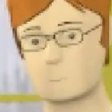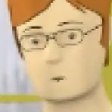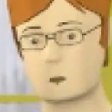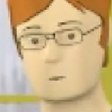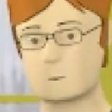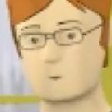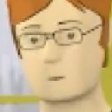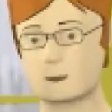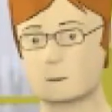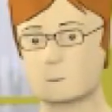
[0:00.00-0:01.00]
watching
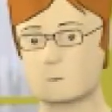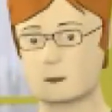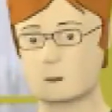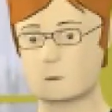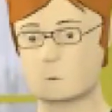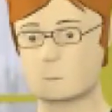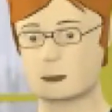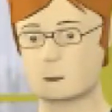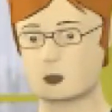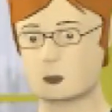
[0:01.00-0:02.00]
Jayden James
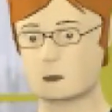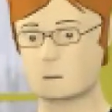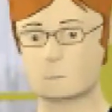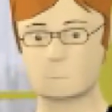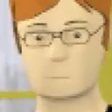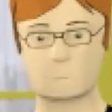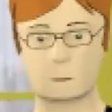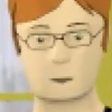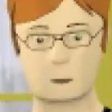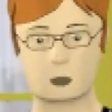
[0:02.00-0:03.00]
videos.
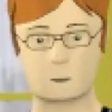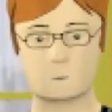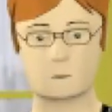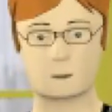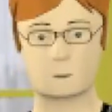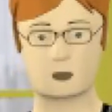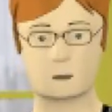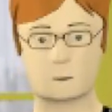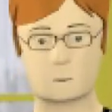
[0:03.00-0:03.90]
I want to say thank